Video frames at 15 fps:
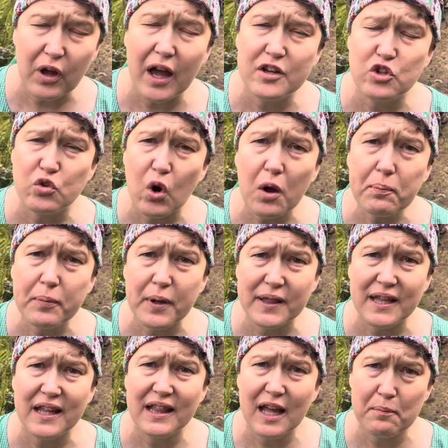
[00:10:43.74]
drop, but
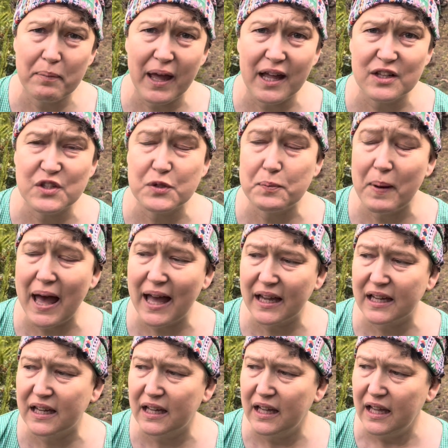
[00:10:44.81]
then they bounced
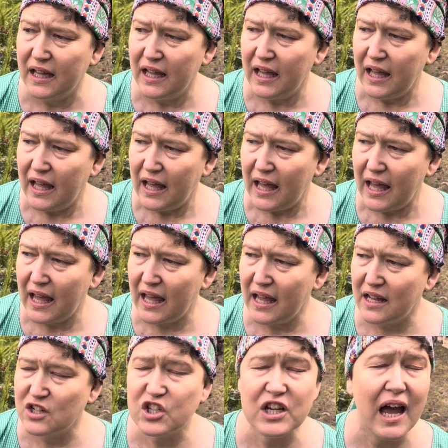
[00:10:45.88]
back,
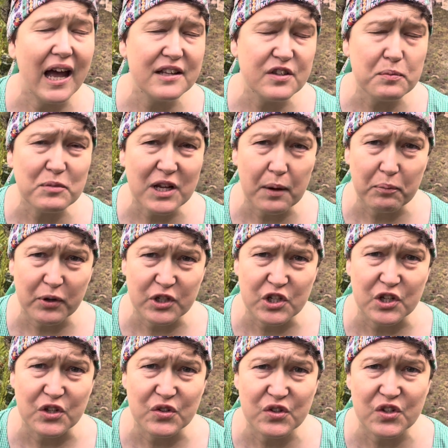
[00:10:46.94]
and she had some
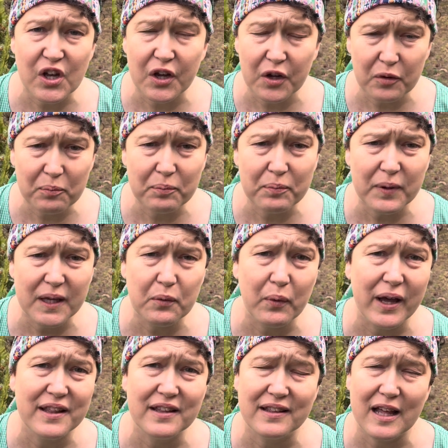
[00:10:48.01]
temperatures. So be aware
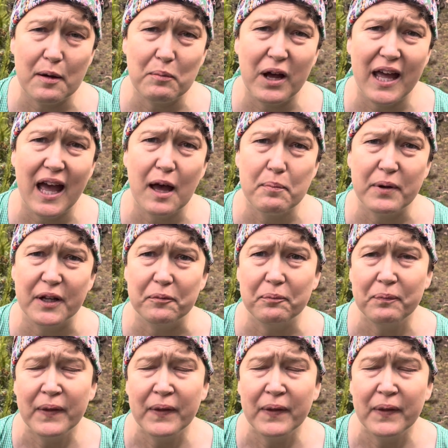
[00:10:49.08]
that that might happen.